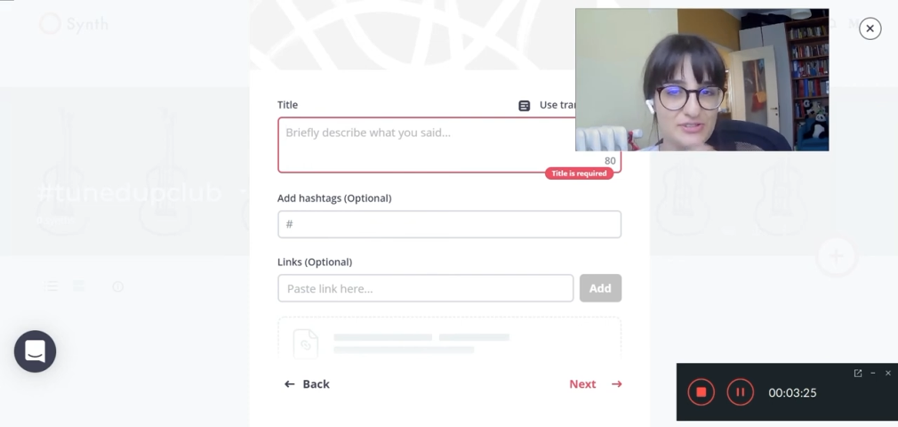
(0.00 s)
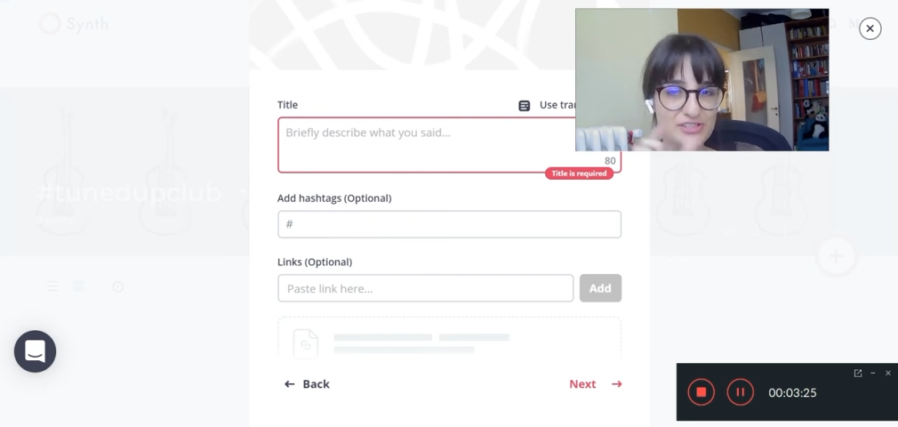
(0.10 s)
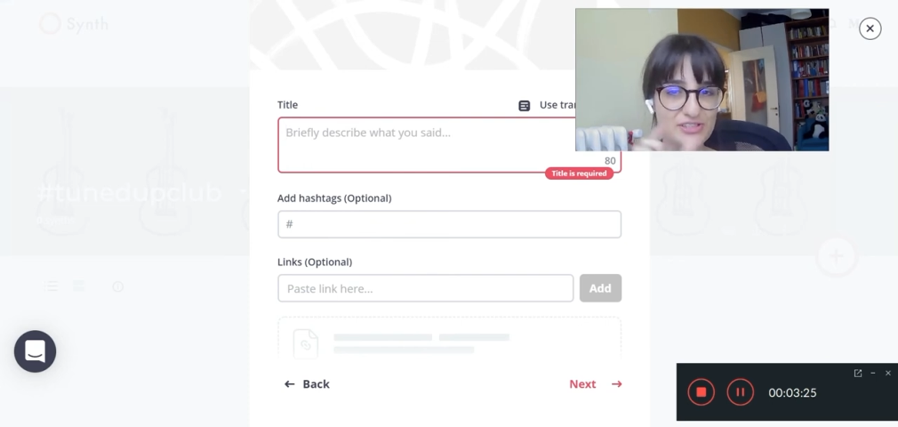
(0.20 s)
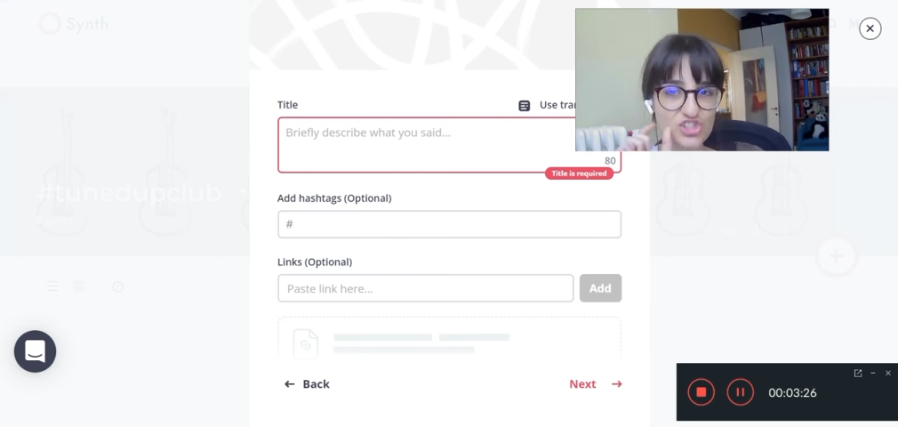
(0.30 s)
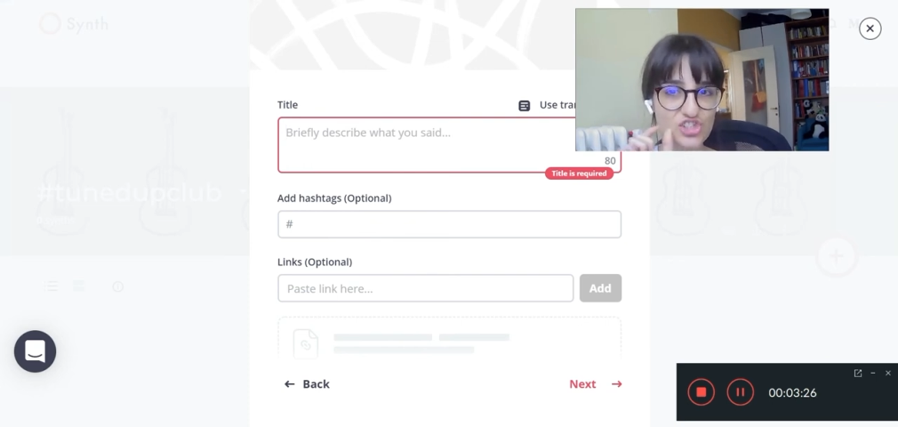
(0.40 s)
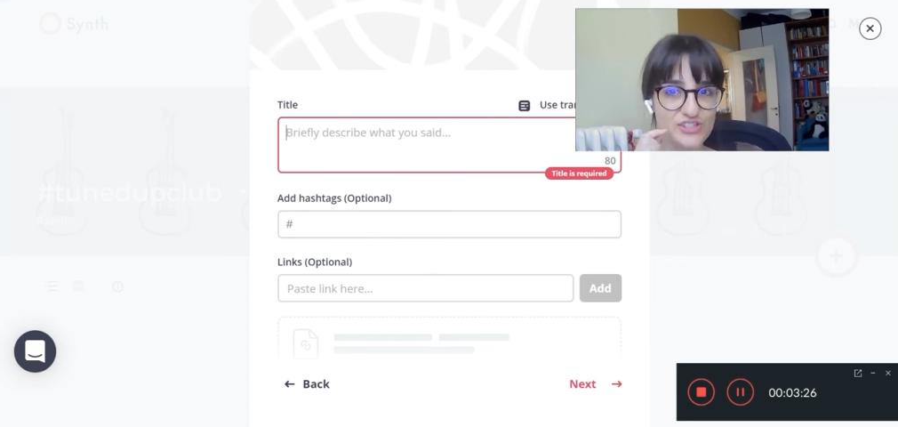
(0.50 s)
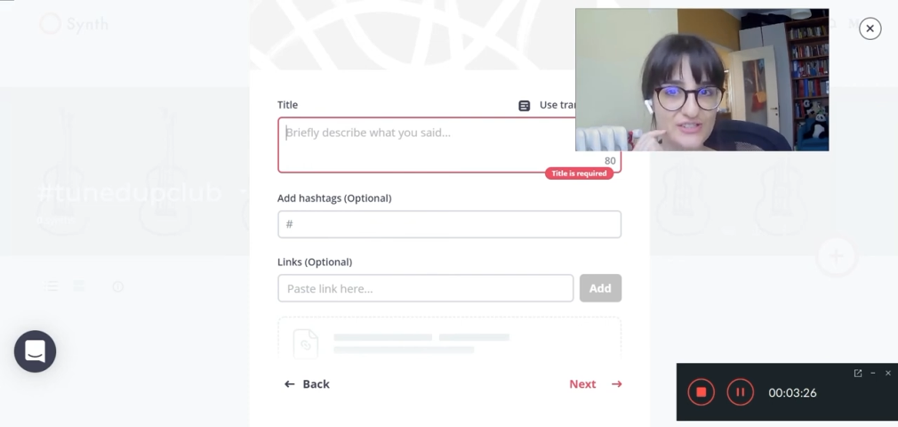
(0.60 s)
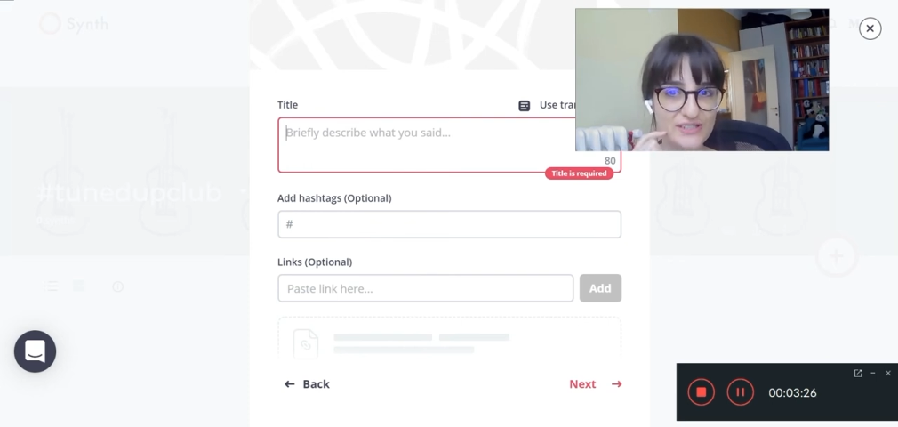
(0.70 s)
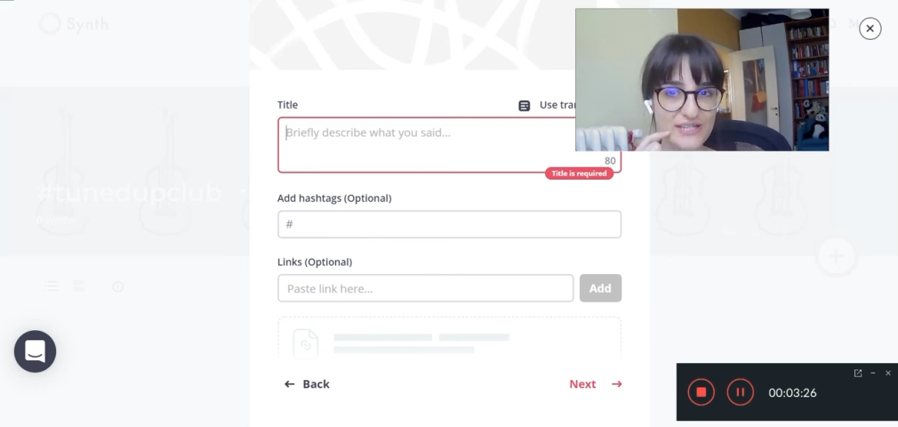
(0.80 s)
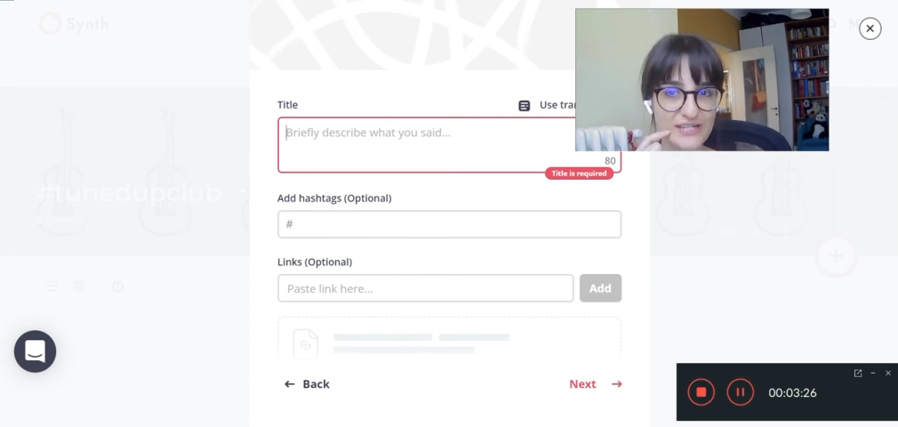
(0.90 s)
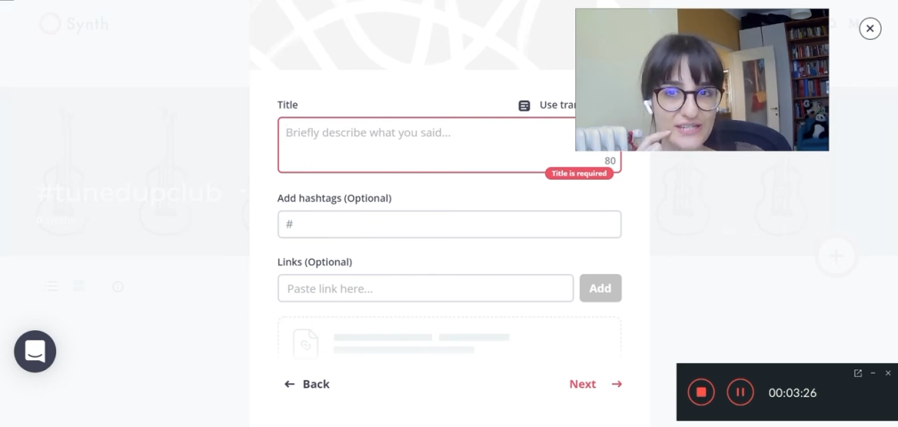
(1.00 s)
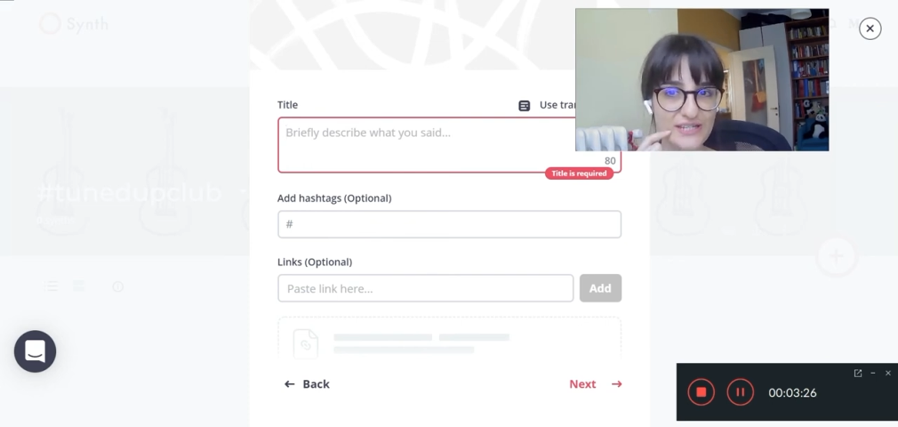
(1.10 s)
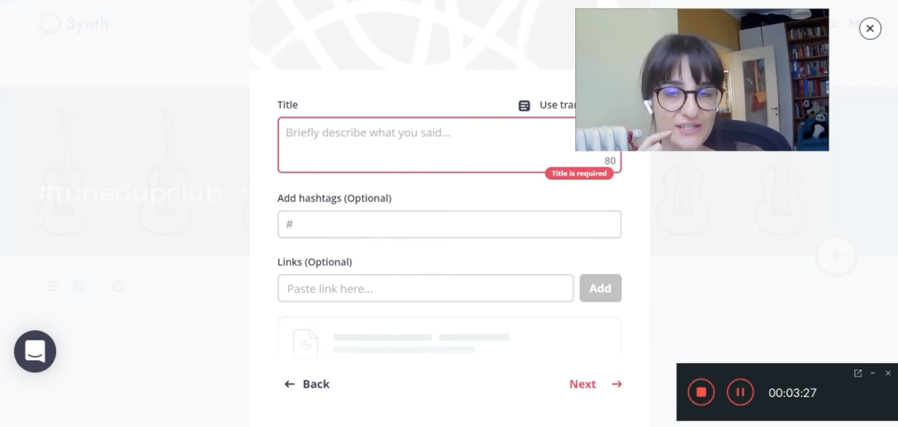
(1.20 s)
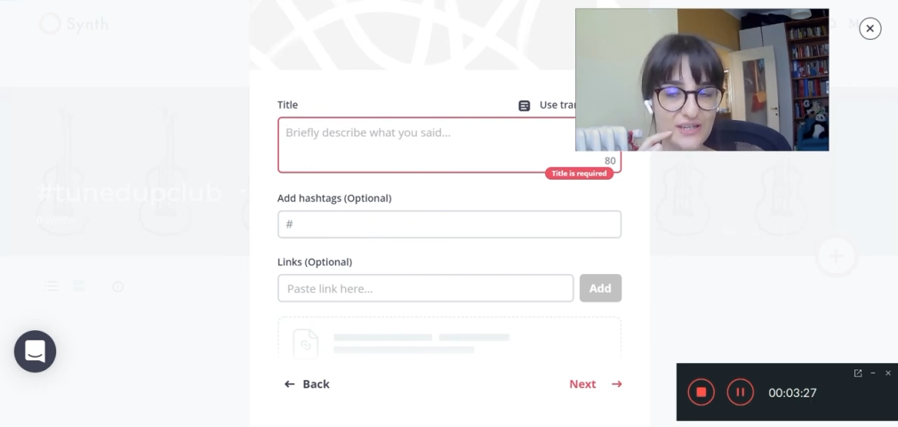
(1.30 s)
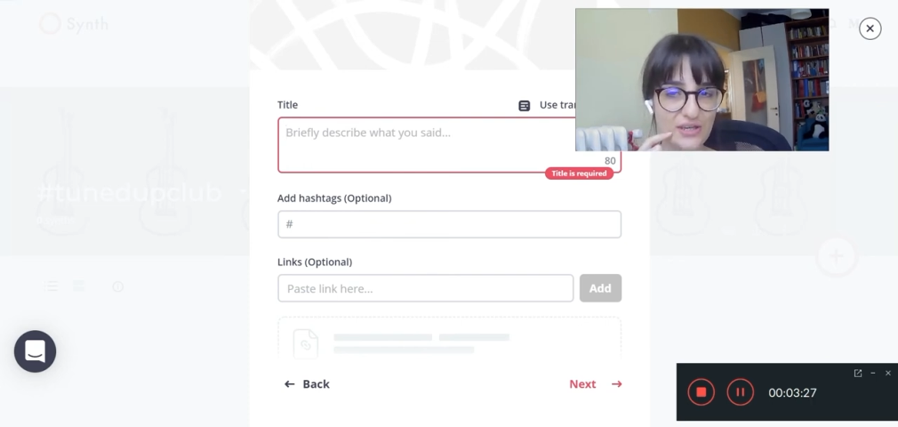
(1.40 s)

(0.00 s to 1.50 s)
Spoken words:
it's translating